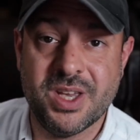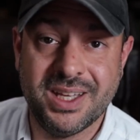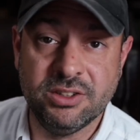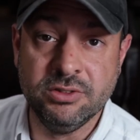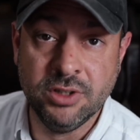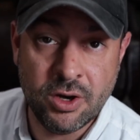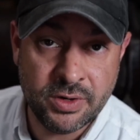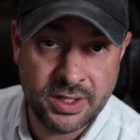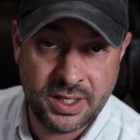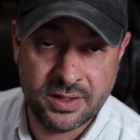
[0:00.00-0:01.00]

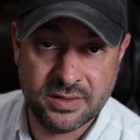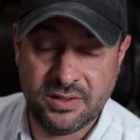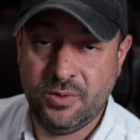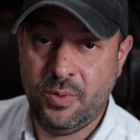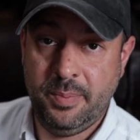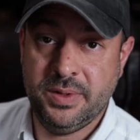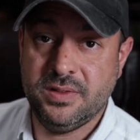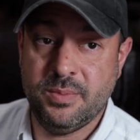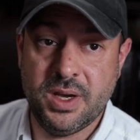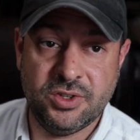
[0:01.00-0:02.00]
loaded into the weapon
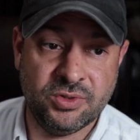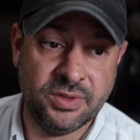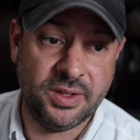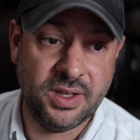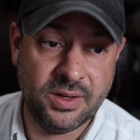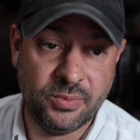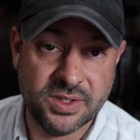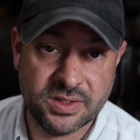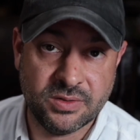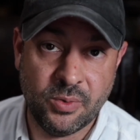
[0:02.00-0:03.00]
to make sure that it
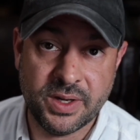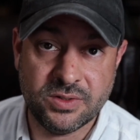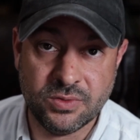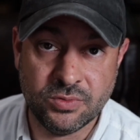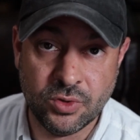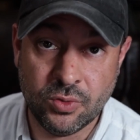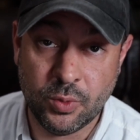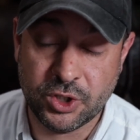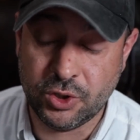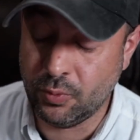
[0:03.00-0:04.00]
was going to do
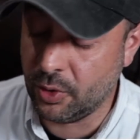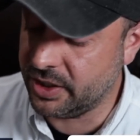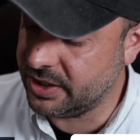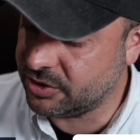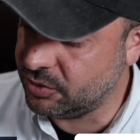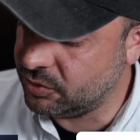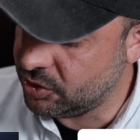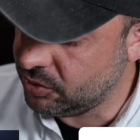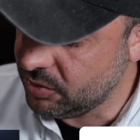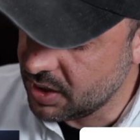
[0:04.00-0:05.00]
what you wanted it to
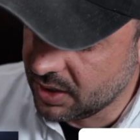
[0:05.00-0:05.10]
do